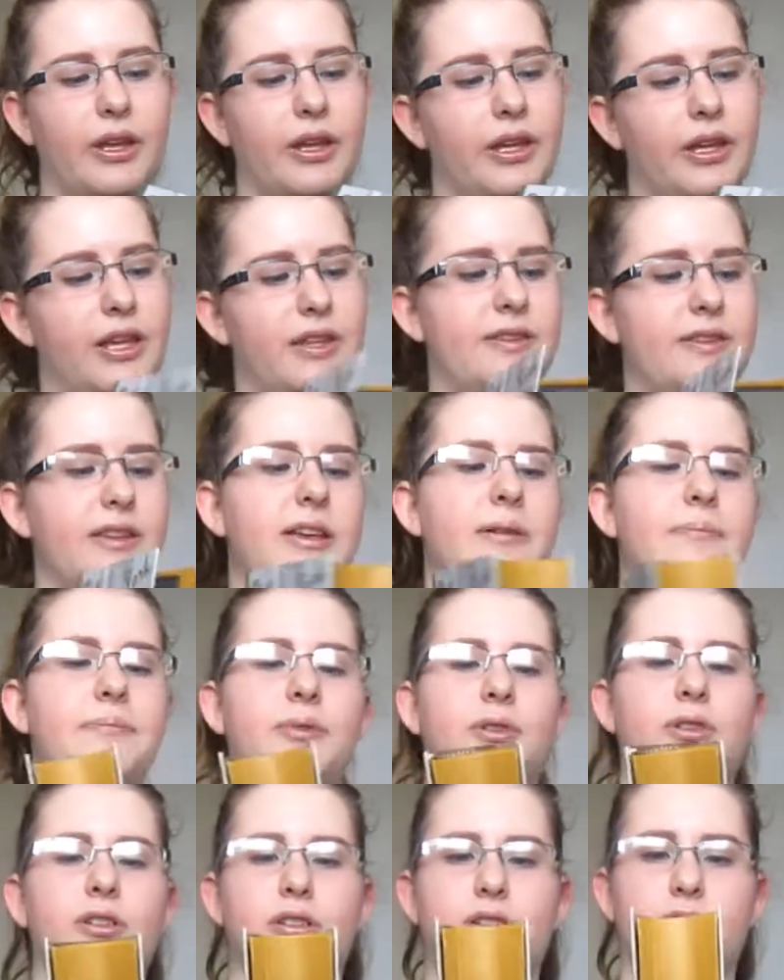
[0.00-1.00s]
It's like a
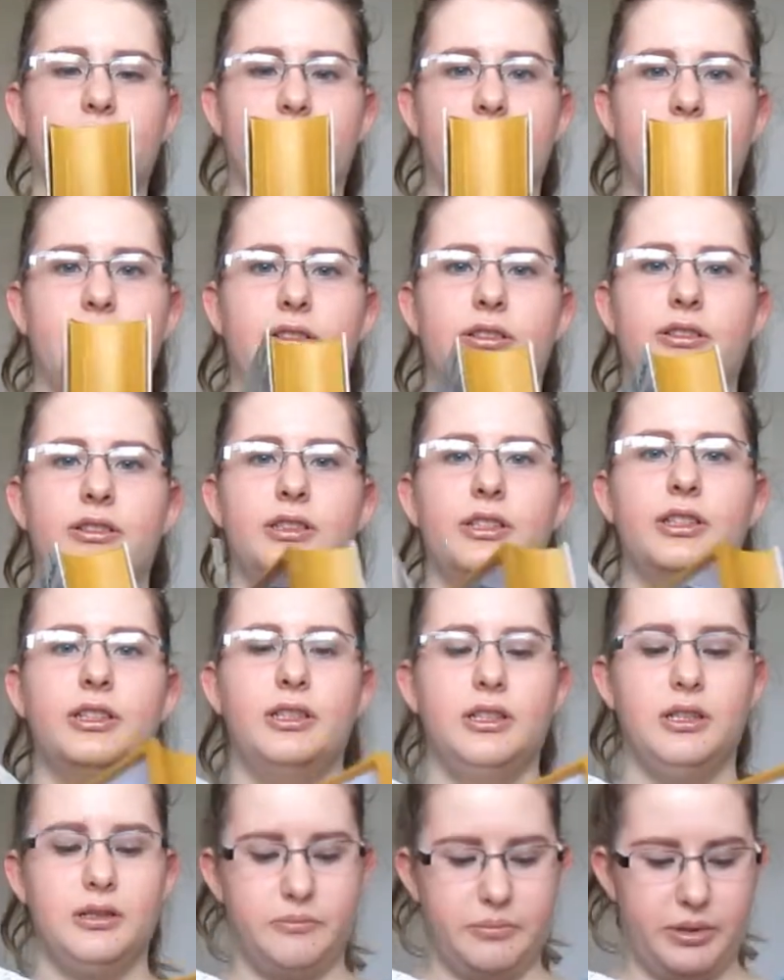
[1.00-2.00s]
book,
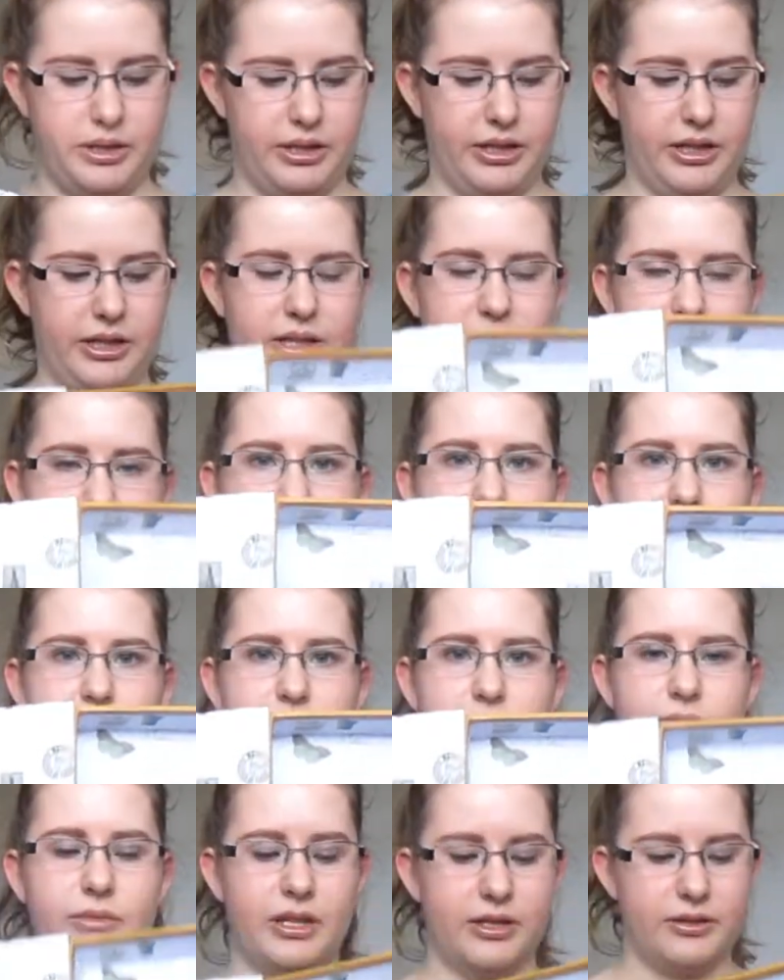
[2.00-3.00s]
but like,
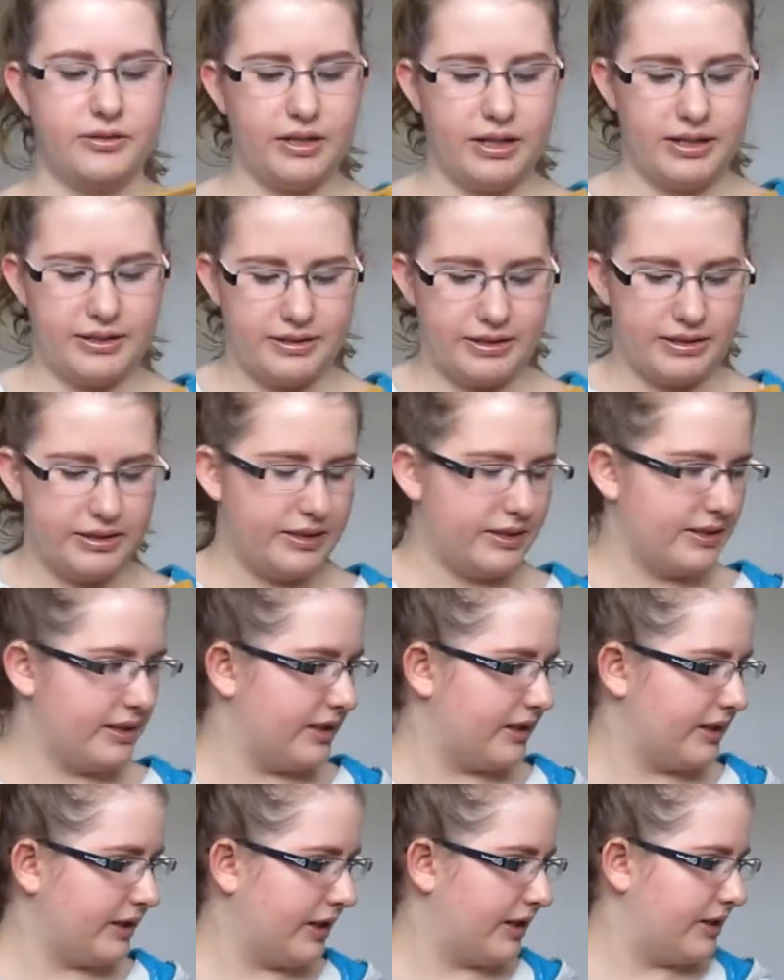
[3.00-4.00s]
it's nice and neat.
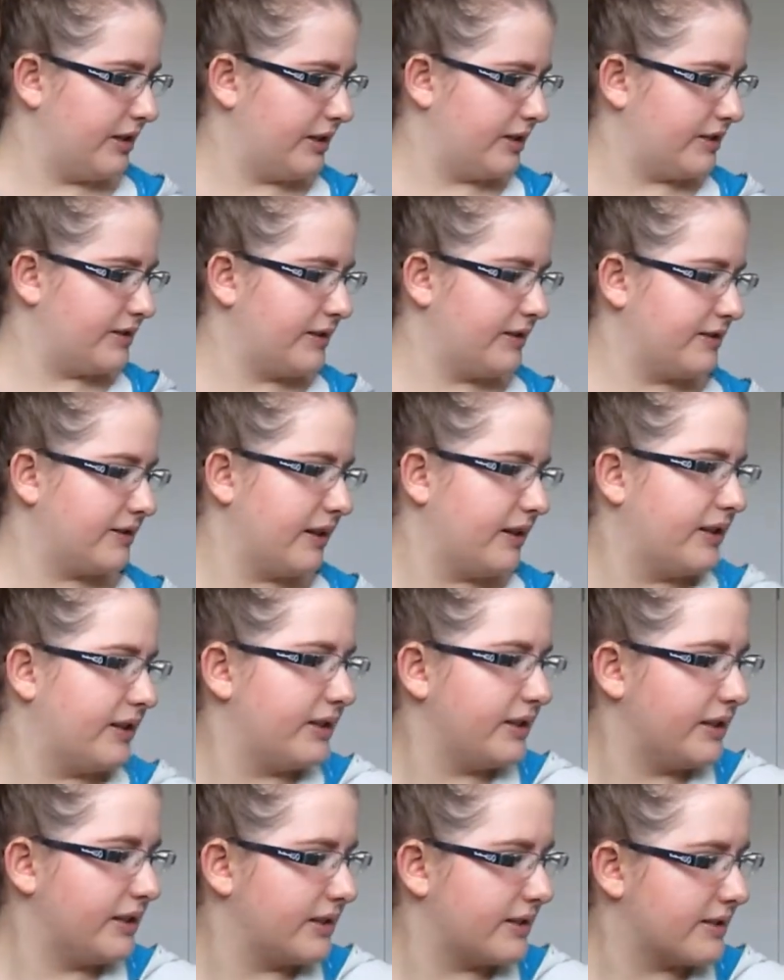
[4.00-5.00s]
You got a nice design on
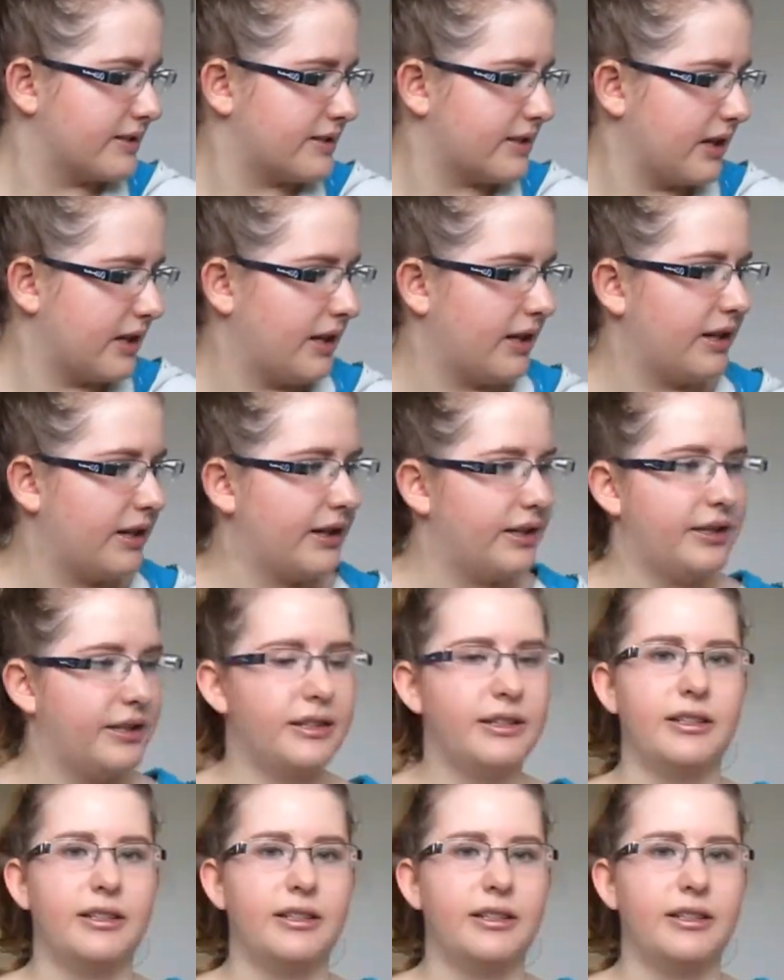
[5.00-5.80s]
the inside.